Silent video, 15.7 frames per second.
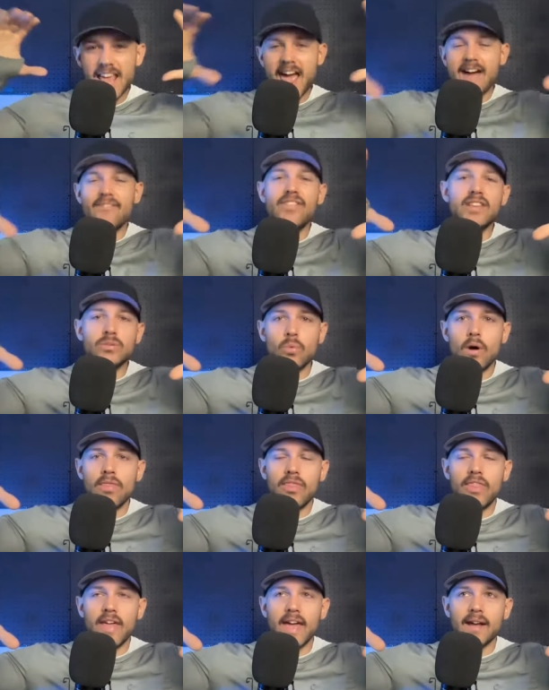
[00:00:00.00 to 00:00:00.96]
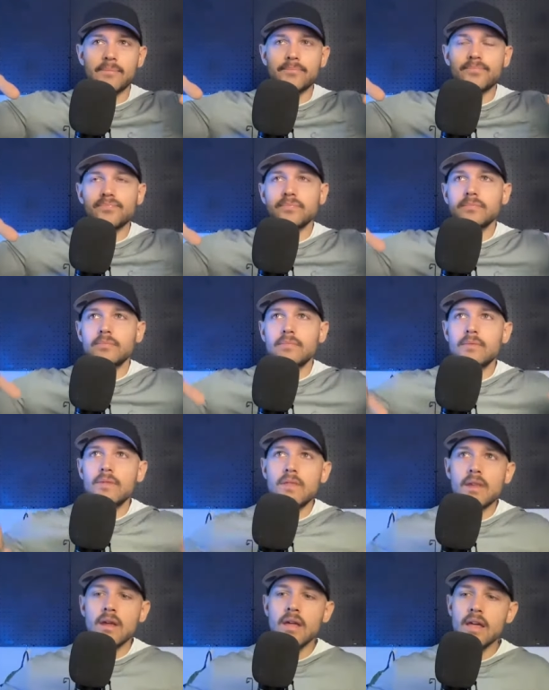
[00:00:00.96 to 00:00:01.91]
have this one thing.
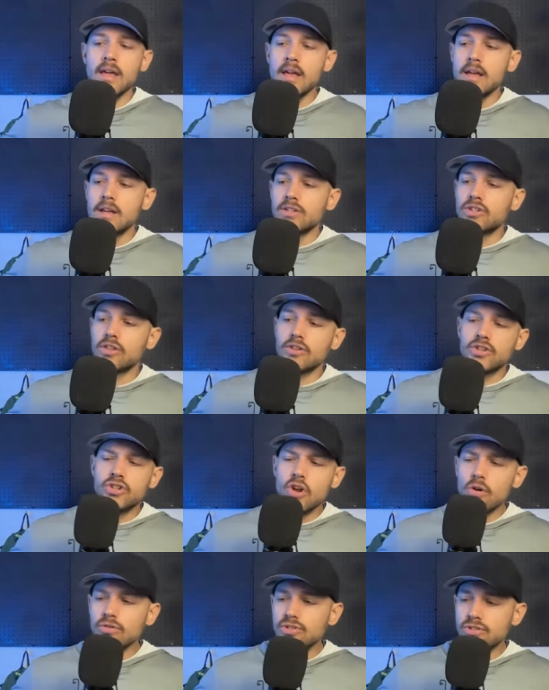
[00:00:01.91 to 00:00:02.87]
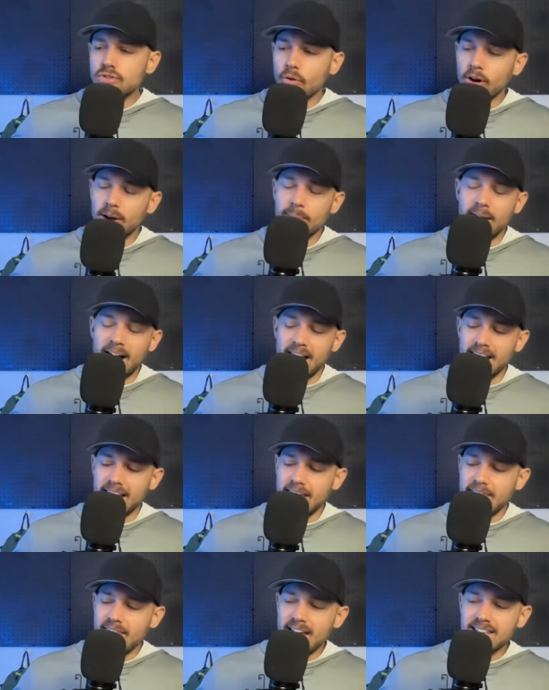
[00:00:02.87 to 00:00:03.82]
So there's no story behind it.
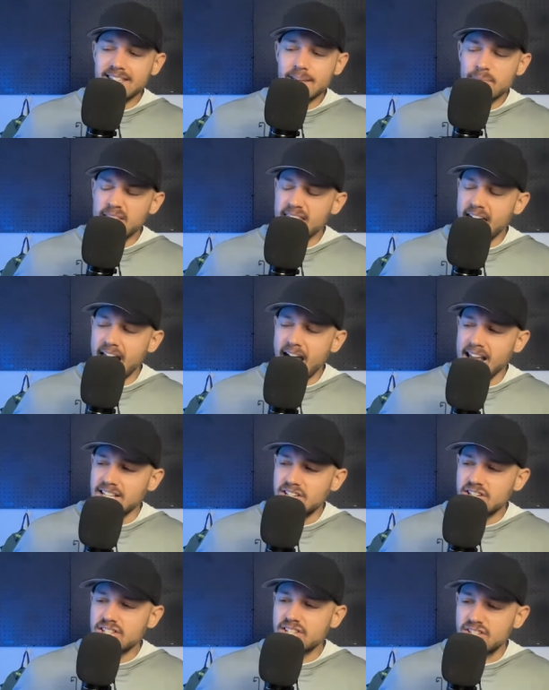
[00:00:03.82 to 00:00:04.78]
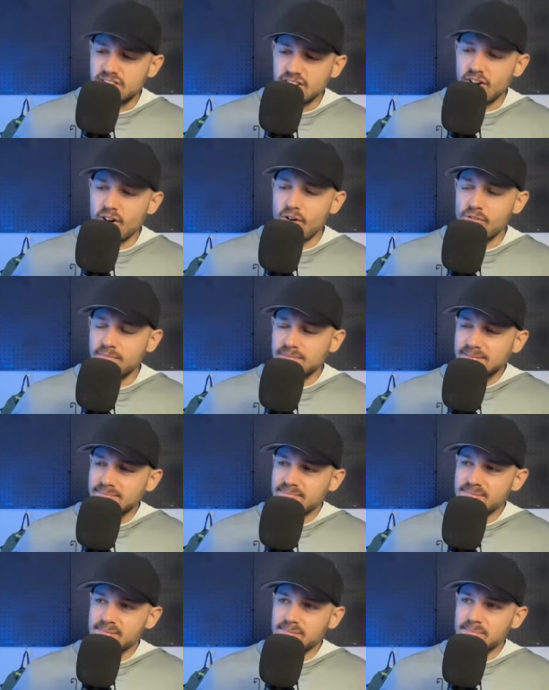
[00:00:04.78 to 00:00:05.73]
And that's something that I just don't,
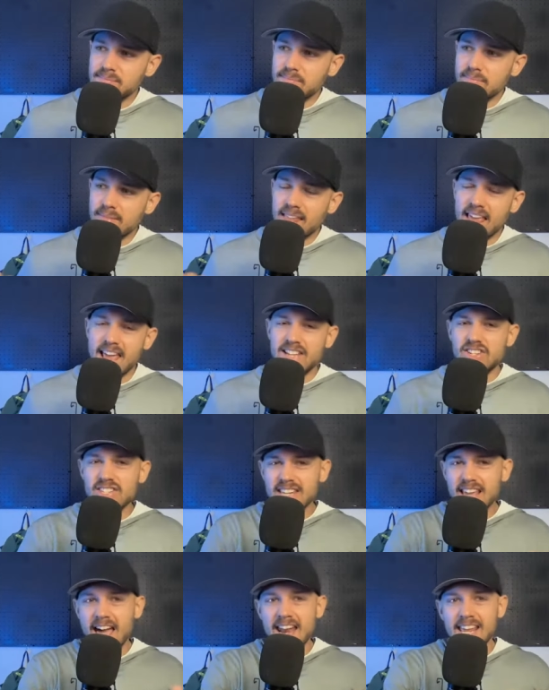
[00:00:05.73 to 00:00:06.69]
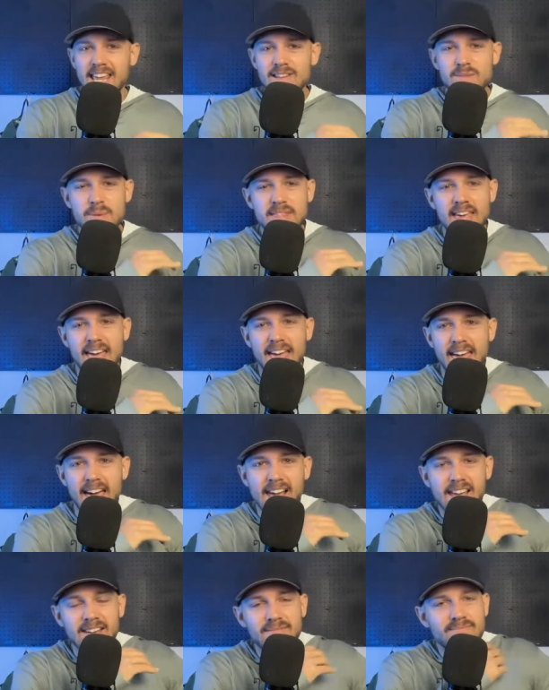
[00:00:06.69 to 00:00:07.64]
it just kind of gives me the
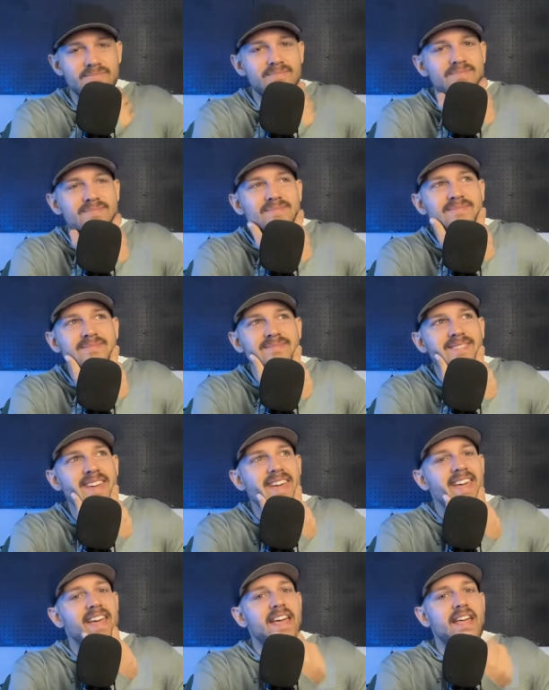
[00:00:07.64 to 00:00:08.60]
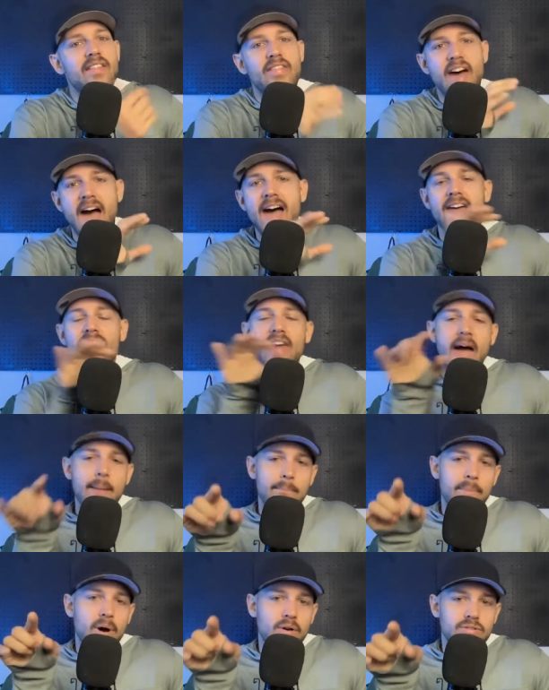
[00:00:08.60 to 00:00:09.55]
ick. That
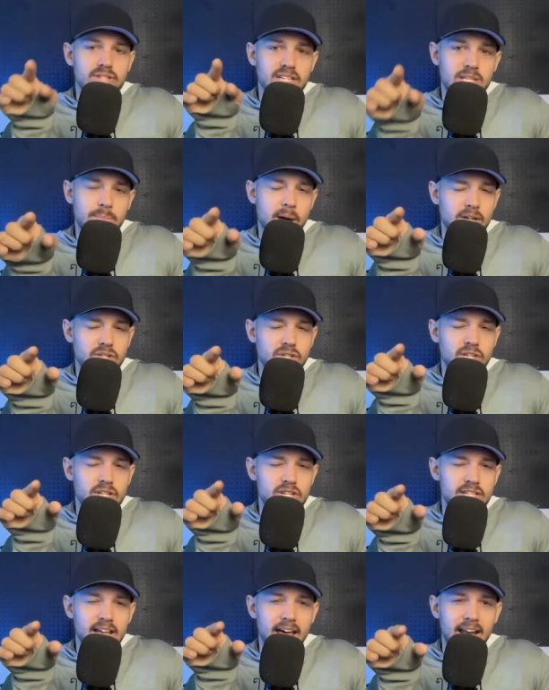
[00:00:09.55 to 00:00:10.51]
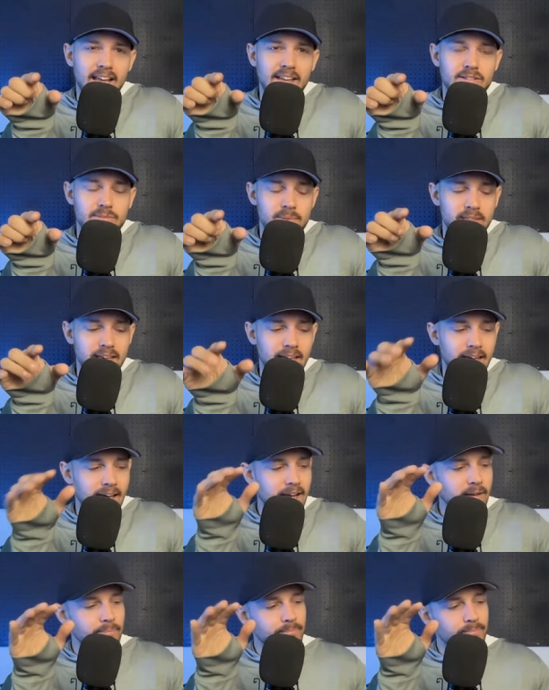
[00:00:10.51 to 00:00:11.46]
that post especially just kind of gives me the
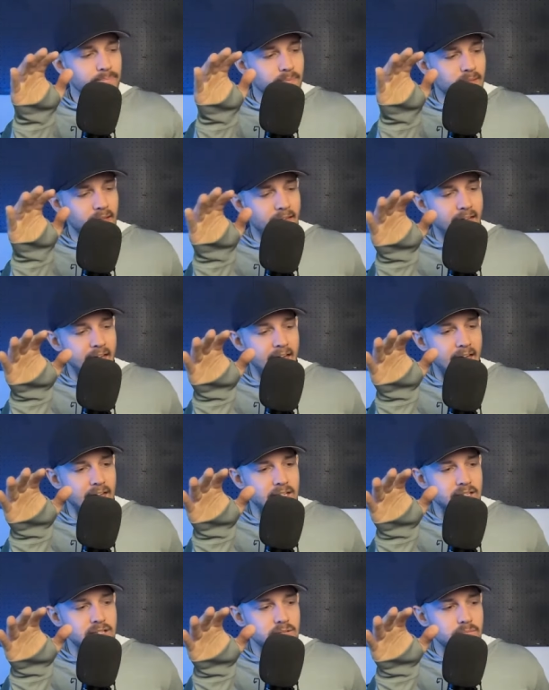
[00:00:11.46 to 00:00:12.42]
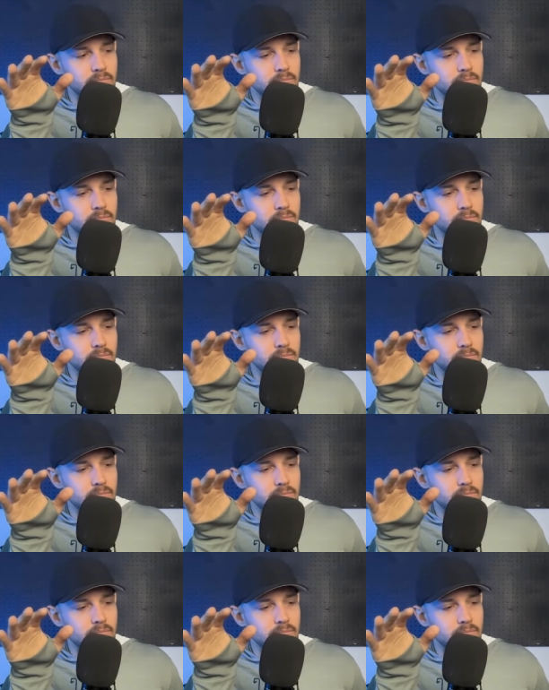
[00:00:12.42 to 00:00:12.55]
ick. And